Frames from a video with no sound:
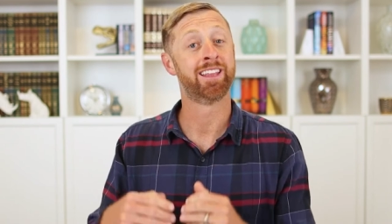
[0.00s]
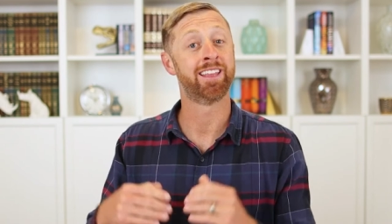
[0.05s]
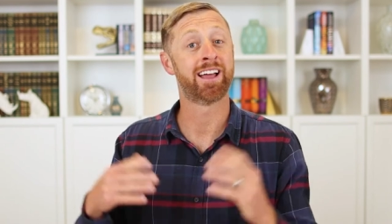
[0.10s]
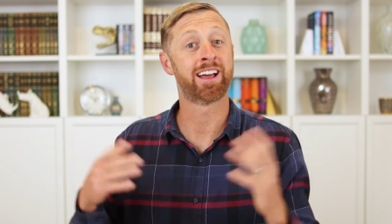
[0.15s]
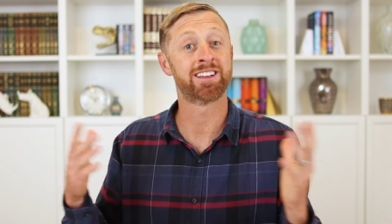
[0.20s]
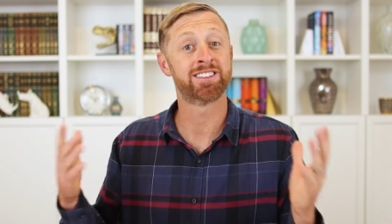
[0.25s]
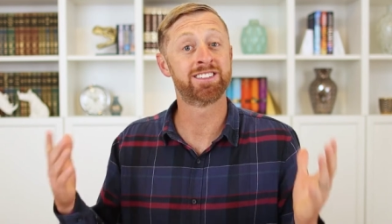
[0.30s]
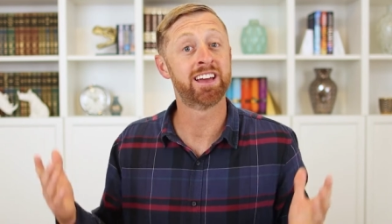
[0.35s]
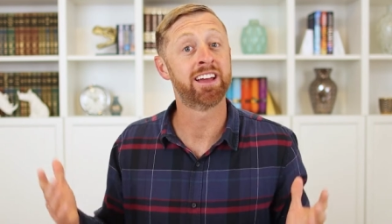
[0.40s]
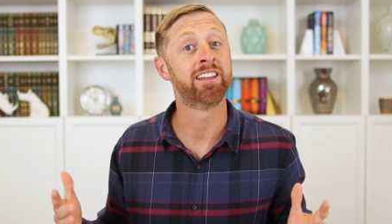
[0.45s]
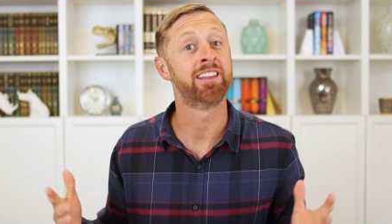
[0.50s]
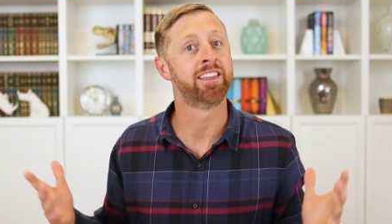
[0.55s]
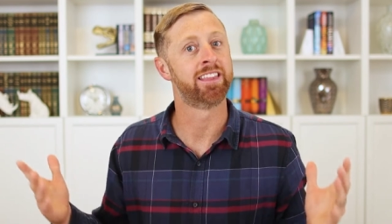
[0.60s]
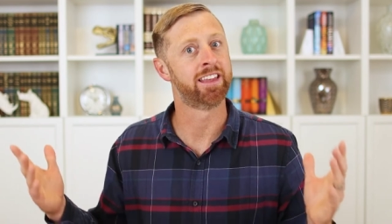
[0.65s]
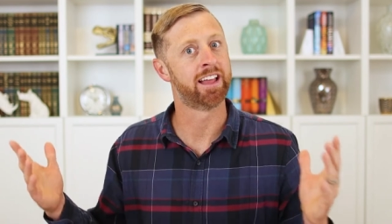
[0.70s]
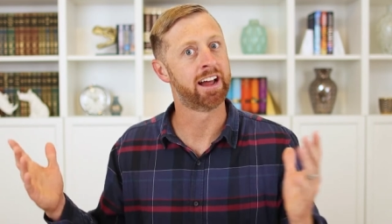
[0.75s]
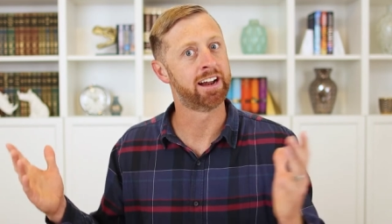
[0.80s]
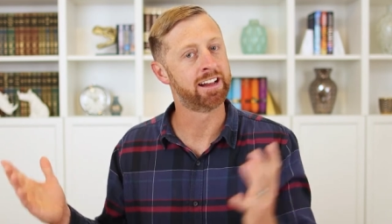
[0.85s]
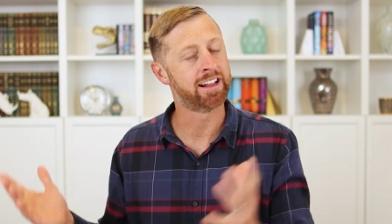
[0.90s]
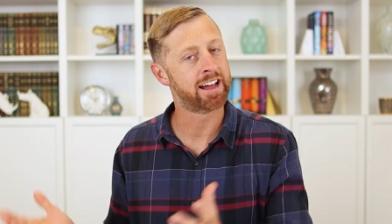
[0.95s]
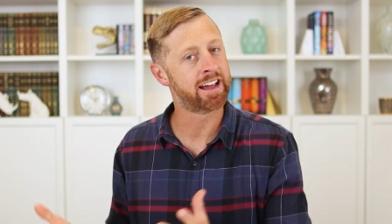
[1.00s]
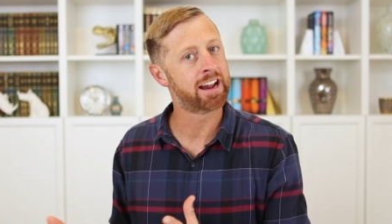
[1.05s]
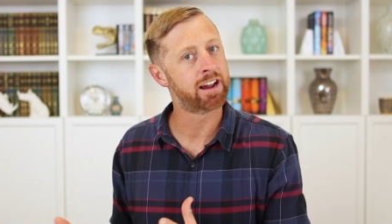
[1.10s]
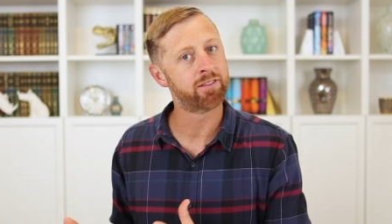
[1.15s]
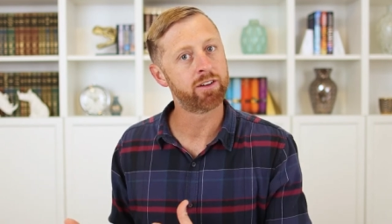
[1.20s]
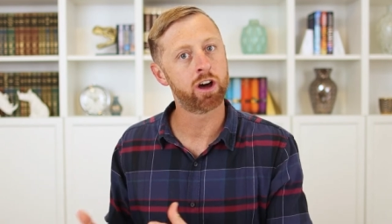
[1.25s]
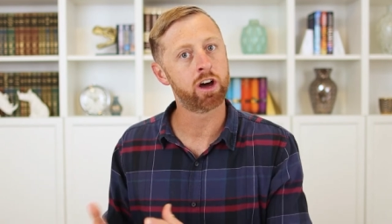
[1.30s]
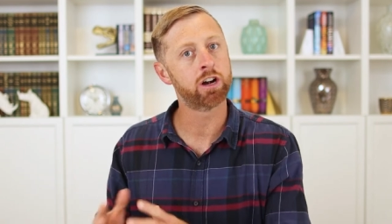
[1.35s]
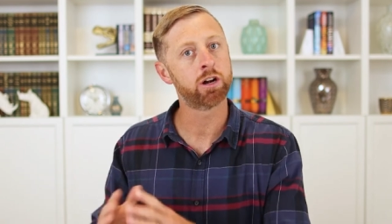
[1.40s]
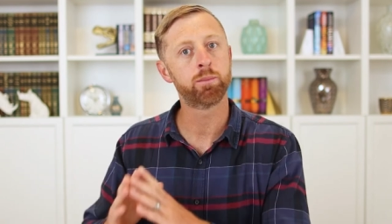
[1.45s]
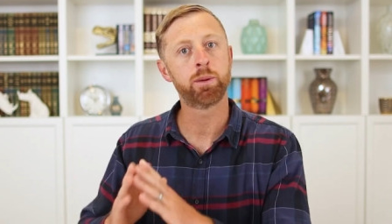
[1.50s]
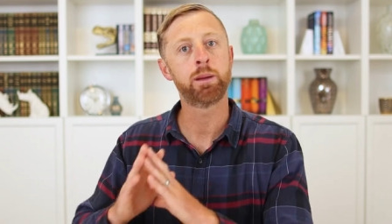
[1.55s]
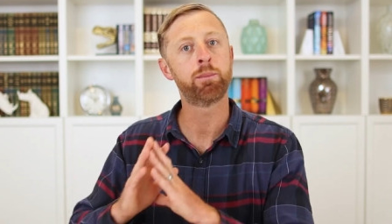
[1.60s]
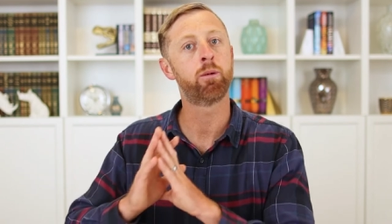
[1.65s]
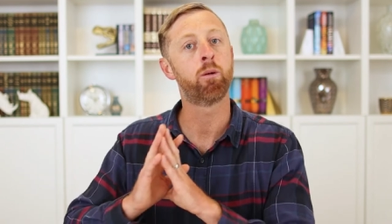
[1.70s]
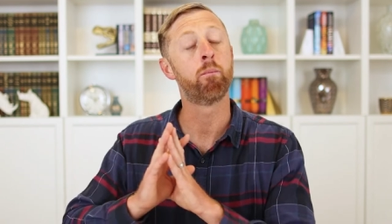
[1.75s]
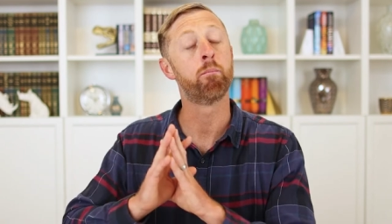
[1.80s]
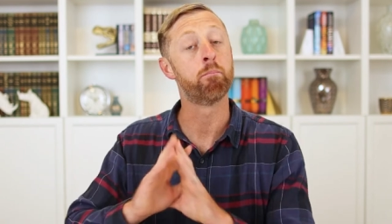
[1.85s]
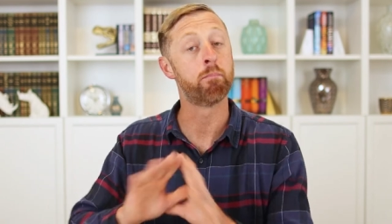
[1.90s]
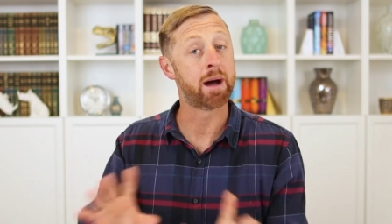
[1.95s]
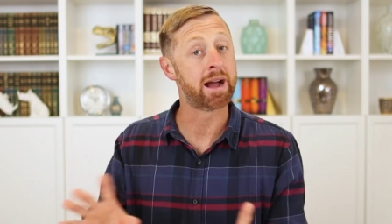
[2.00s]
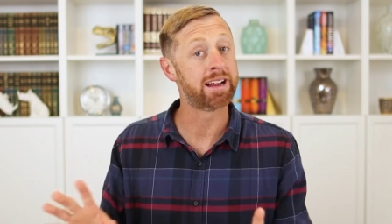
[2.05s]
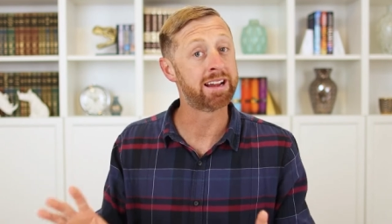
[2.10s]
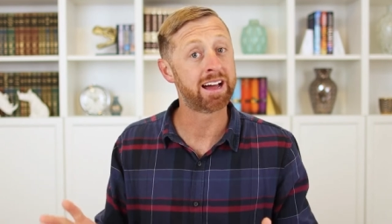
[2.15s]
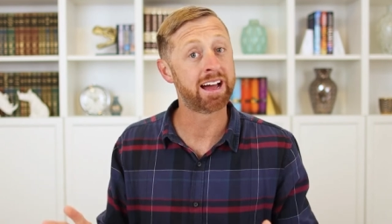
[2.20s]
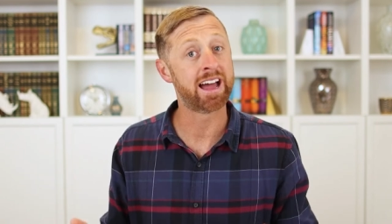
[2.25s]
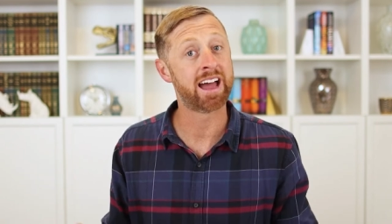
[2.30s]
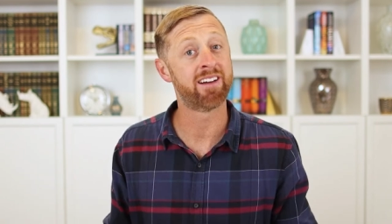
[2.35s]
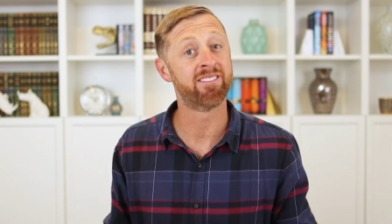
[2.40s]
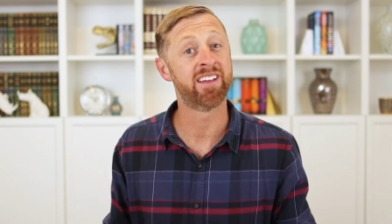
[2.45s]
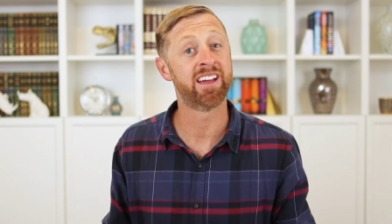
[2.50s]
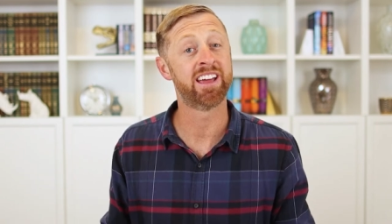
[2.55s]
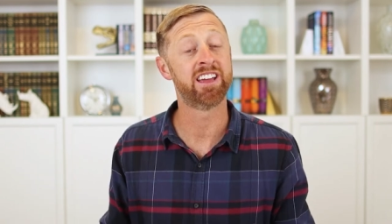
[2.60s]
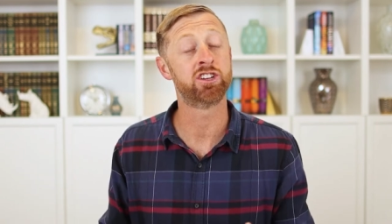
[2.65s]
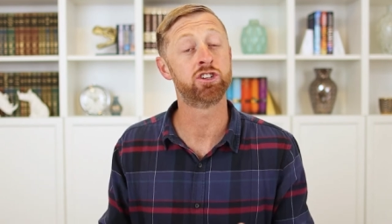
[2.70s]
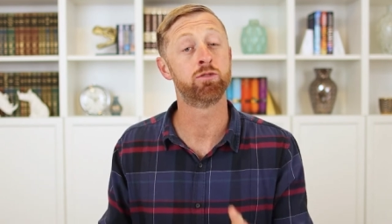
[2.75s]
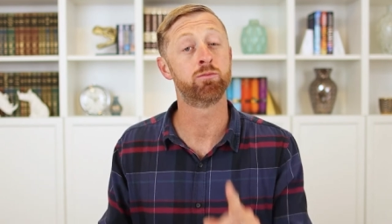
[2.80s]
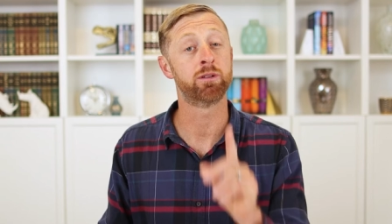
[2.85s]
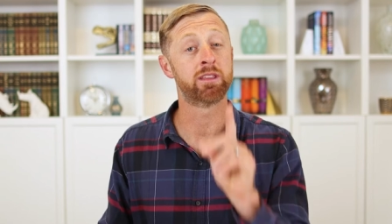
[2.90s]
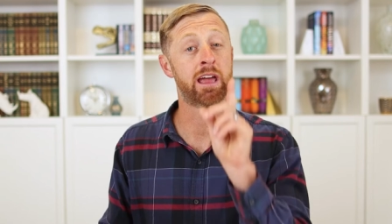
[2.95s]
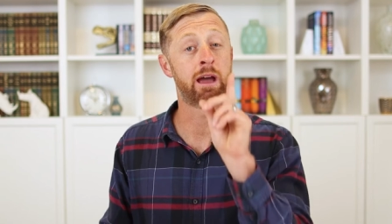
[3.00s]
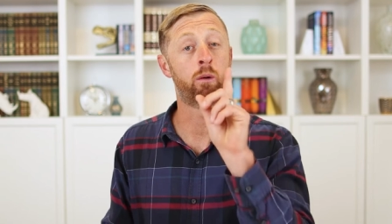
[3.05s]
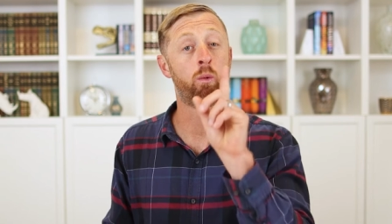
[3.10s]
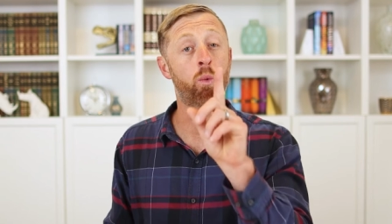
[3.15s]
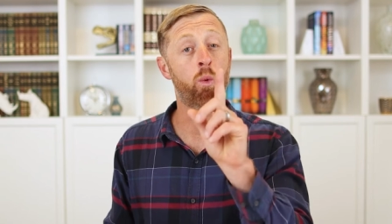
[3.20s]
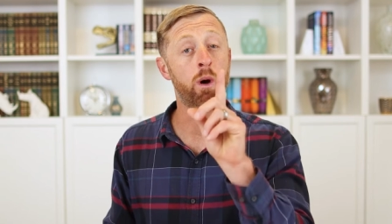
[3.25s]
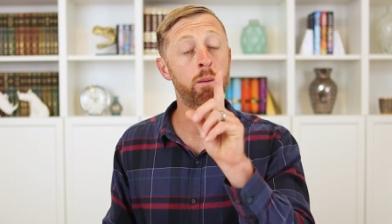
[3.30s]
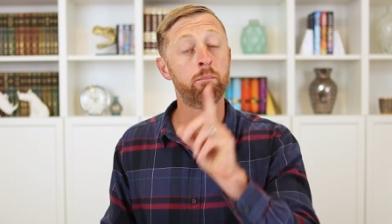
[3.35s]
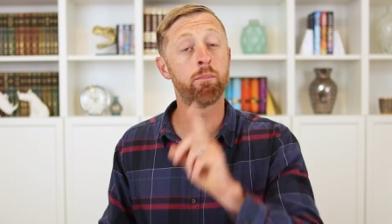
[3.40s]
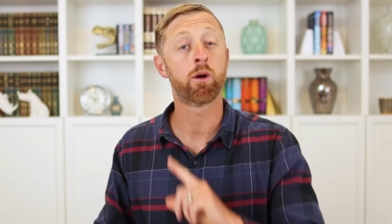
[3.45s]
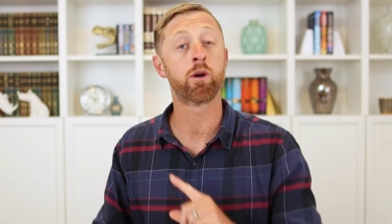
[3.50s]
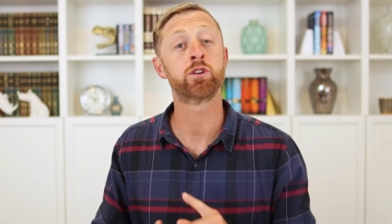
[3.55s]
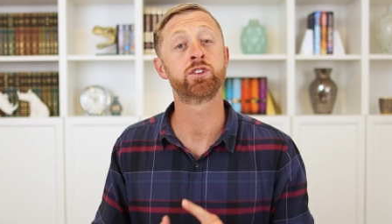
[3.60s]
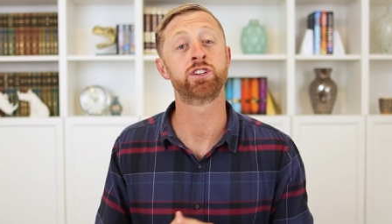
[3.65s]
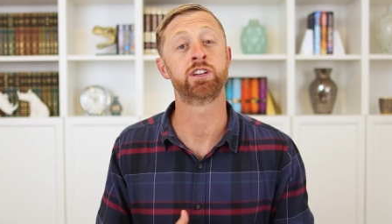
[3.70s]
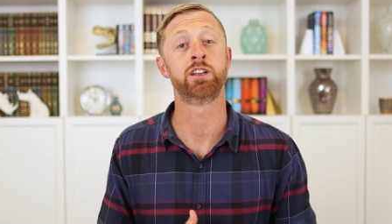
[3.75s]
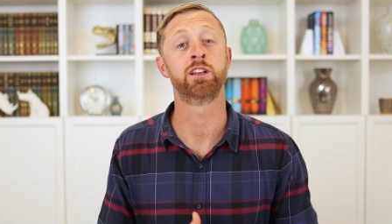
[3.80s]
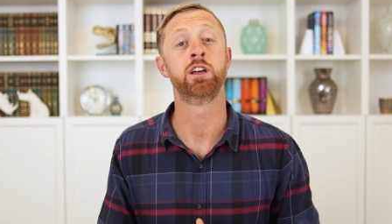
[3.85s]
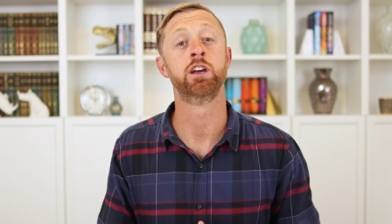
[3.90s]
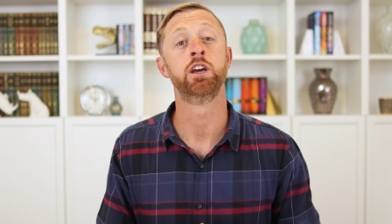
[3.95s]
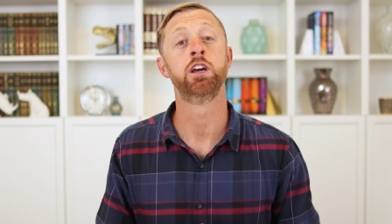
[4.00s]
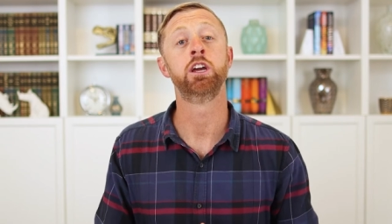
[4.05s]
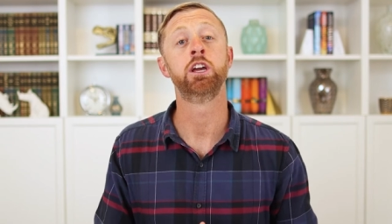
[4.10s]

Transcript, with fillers: like I said, ninety-nine out of one hundred people might not have that issue, but that one person,